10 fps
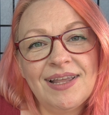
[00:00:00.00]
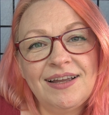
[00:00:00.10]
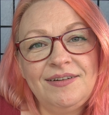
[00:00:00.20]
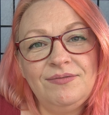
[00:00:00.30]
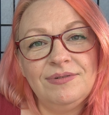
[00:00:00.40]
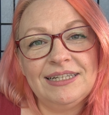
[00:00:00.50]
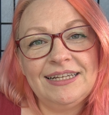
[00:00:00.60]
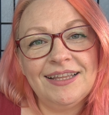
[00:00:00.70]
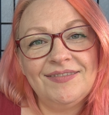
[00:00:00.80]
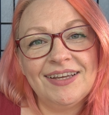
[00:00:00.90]
I
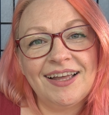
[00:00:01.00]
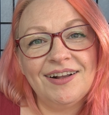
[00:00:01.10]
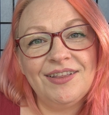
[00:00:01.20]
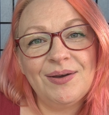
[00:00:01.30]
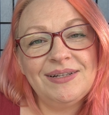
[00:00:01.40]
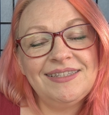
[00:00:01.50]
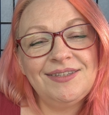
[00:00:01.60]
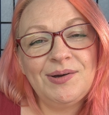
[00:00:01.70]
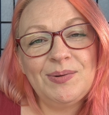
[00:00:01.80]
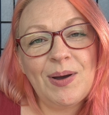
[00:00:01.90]
really love the color though, it's
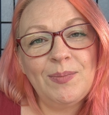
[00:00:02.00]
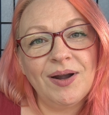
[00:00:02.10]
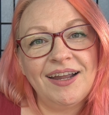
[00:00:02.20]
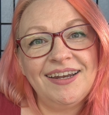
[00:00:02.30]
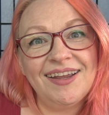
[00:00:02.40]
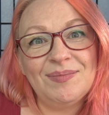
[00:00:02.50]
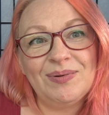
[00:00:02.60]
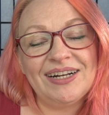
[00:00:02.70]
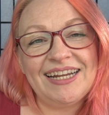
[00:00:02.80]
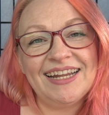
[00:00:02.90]
so bright and
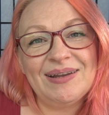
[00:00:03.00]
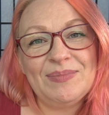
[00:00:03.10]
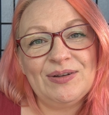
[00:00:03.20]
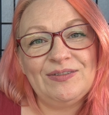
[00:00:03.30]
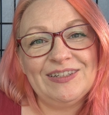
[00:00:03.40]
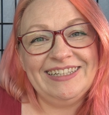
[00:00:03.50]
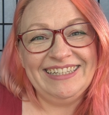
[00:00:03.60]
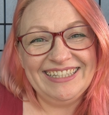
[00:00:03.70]
pretty and beautiful.